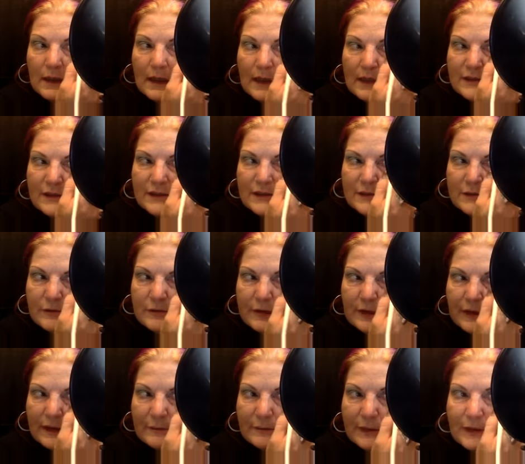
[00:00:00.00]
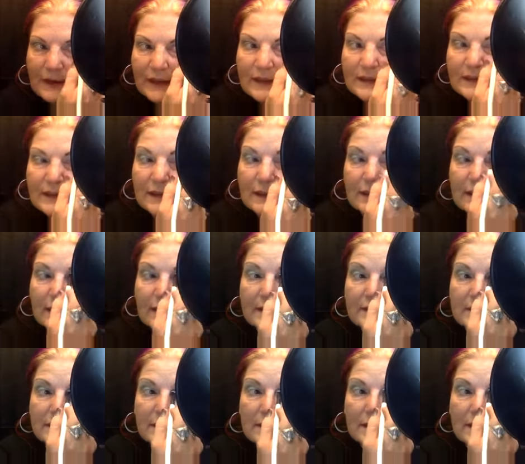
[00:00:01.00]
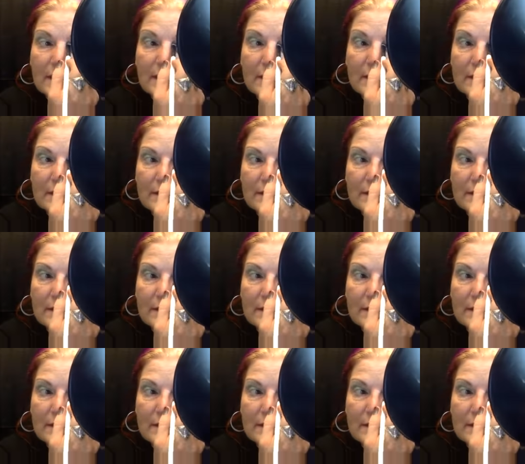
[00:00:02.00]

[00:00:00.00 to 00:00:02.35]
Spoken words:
and just really blending nicely.